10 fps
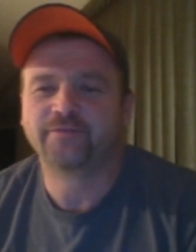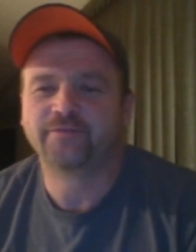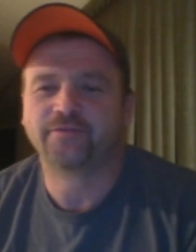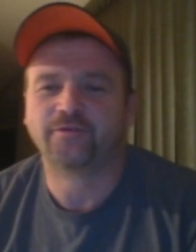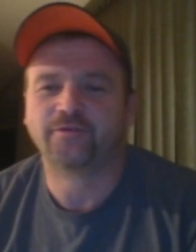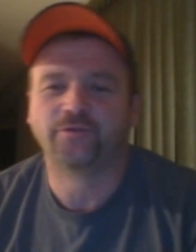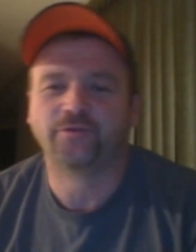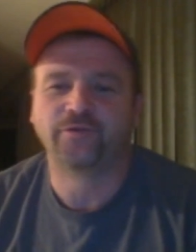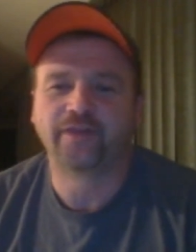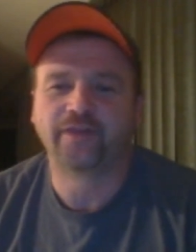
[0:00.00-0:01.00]
So, or when
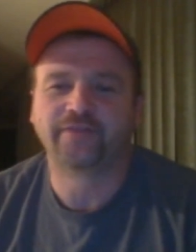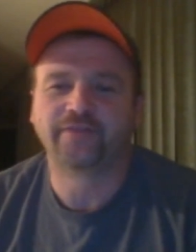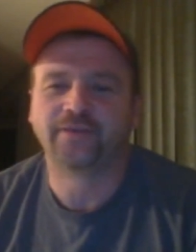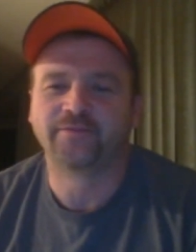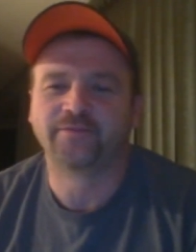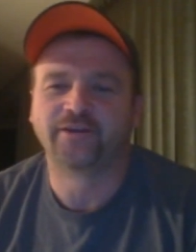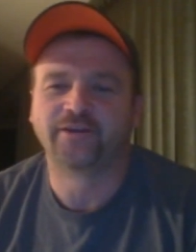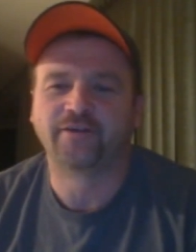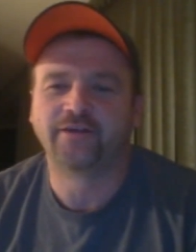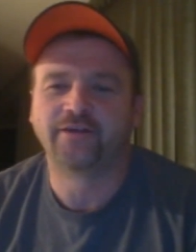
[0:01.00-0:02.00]
we have to get them in the
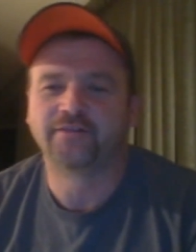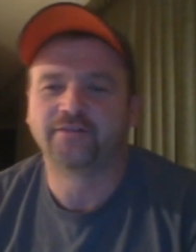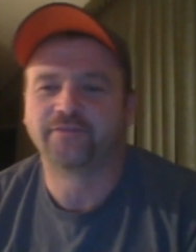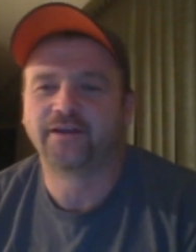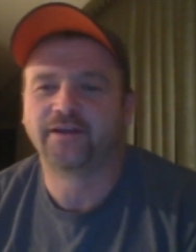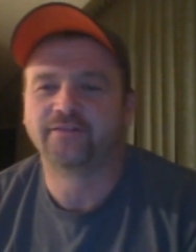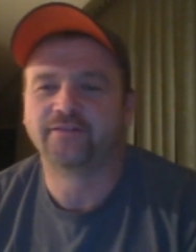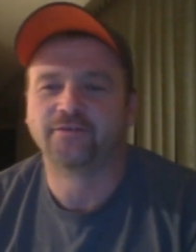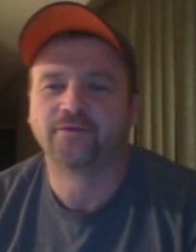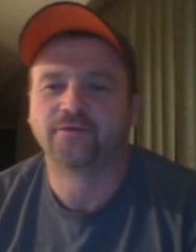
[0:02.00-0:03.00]
corral and stuff like that.
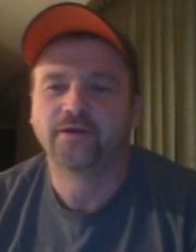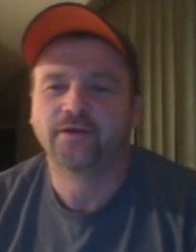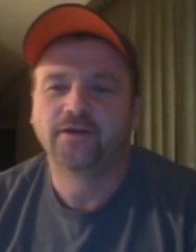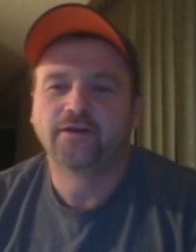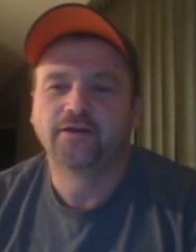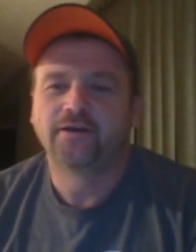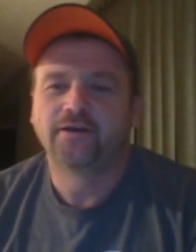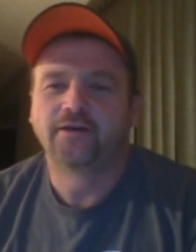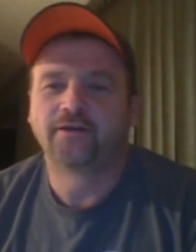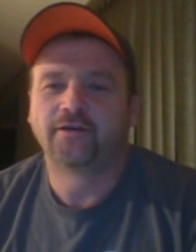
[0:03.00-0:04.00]
So,
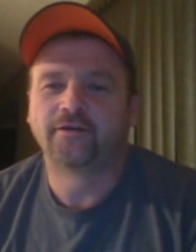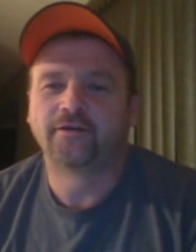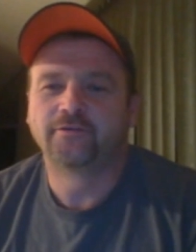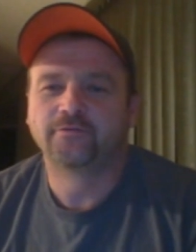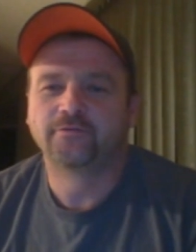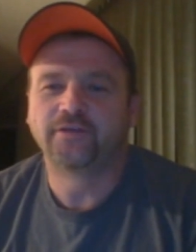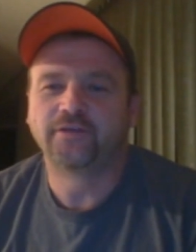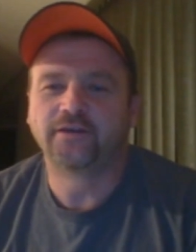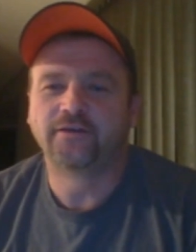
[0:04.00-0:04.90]
uh, we uh,